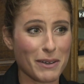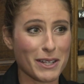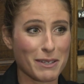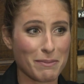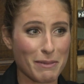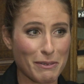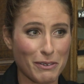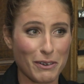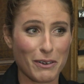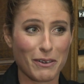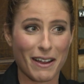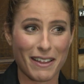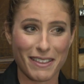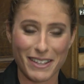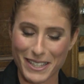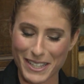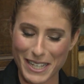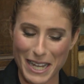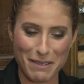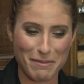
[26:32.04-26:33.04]
once before at
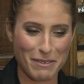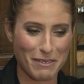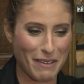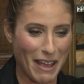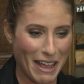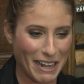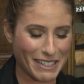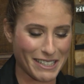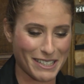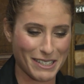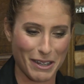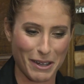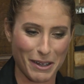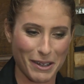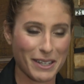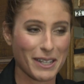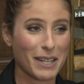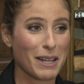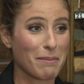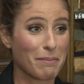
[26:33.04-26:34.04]
the same event, so
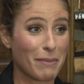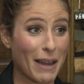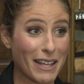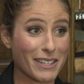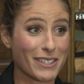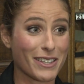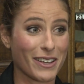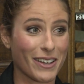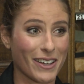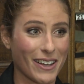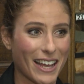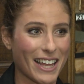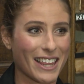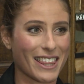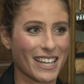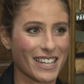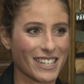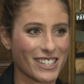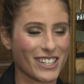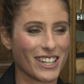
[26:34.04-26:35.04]
bless her. I
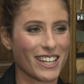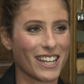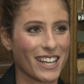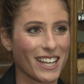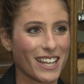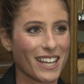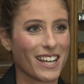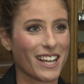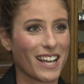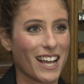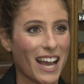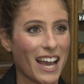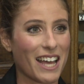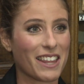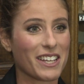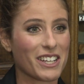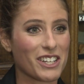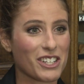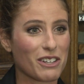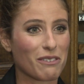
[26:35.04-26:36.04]
think she, I
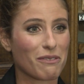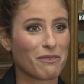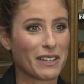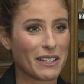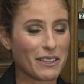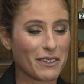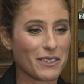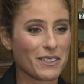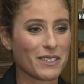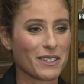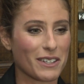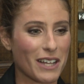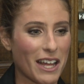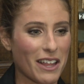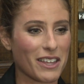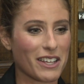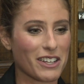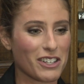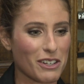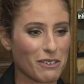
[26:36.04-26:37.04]
think she feels, I
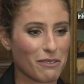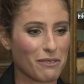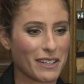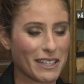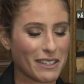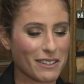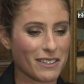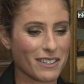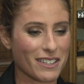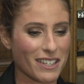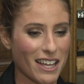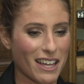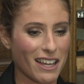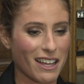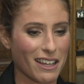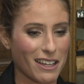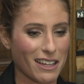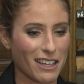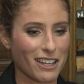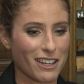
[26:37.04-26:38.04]
think she feels,
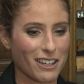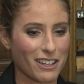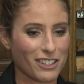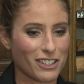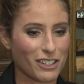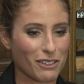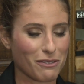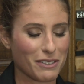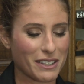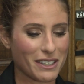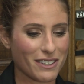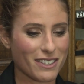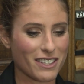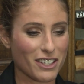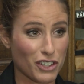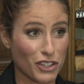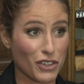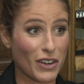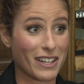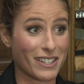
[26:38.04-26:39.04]
uh, she feels the
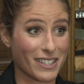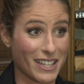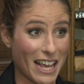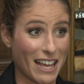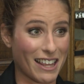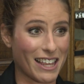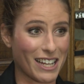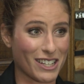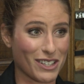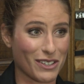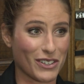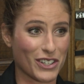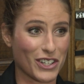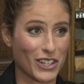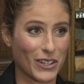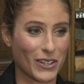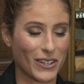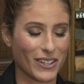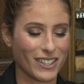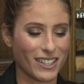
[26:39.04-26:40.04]
stress there. That's for
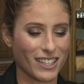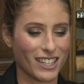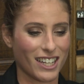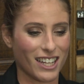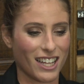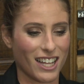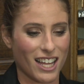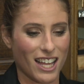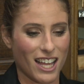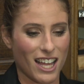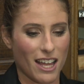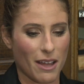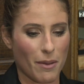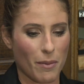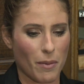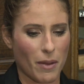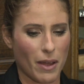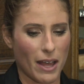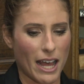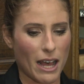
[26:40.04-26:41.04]
sure.
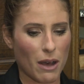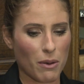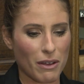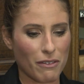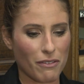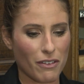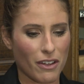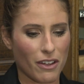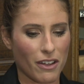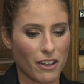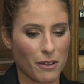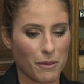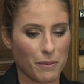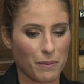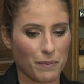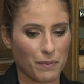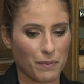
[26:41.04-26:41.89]
However,